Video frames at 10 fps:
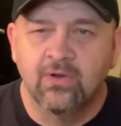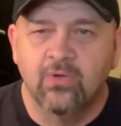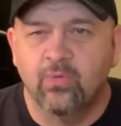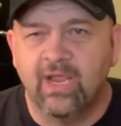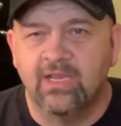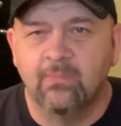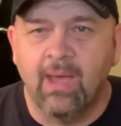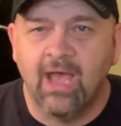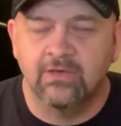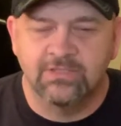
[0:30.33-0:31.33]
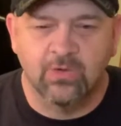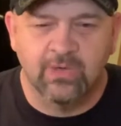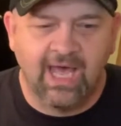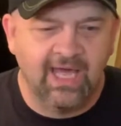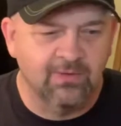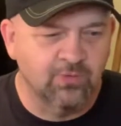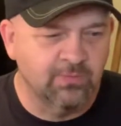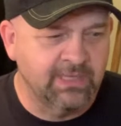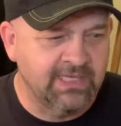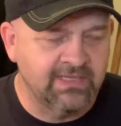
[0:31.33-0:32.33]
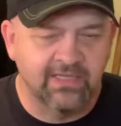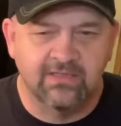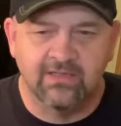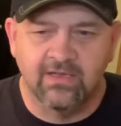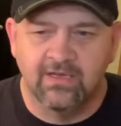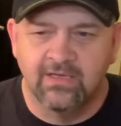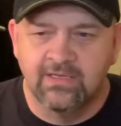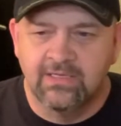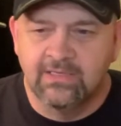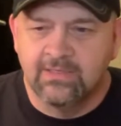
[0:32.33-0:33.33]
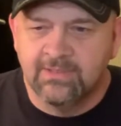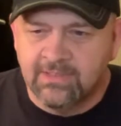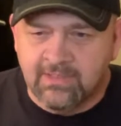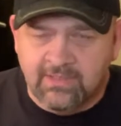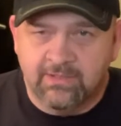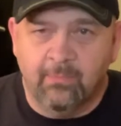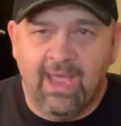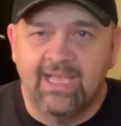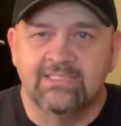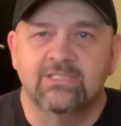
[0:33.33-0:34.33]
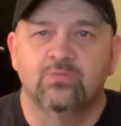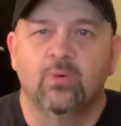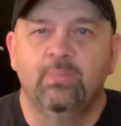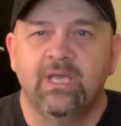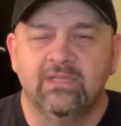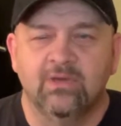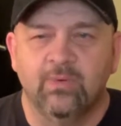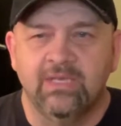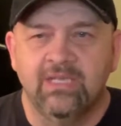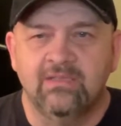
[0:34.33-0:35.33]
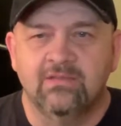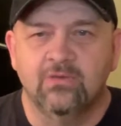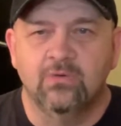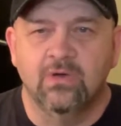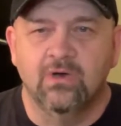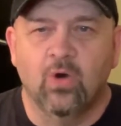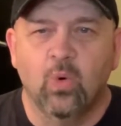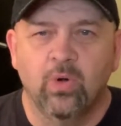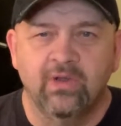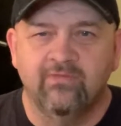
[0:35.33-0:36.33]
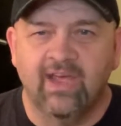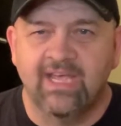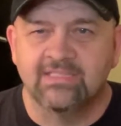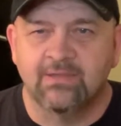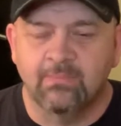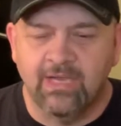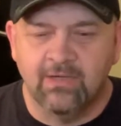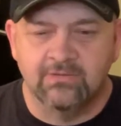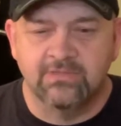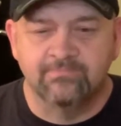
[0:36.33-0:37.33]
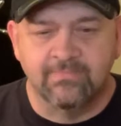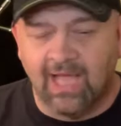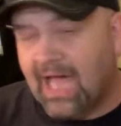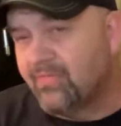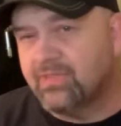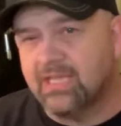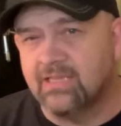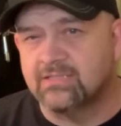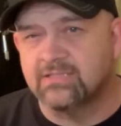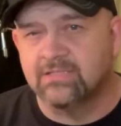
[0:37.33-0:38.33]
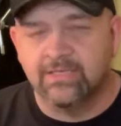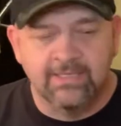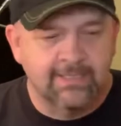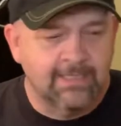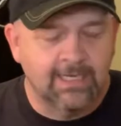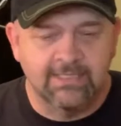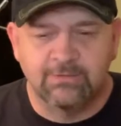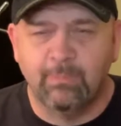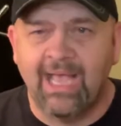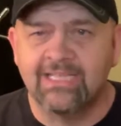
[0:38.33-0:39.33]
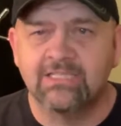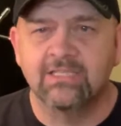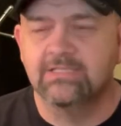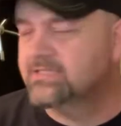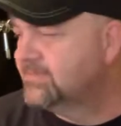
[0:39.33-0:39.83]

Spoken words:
random household item will be that the masses will pick that we need to hoard in vast amounts. I think it's spatulas.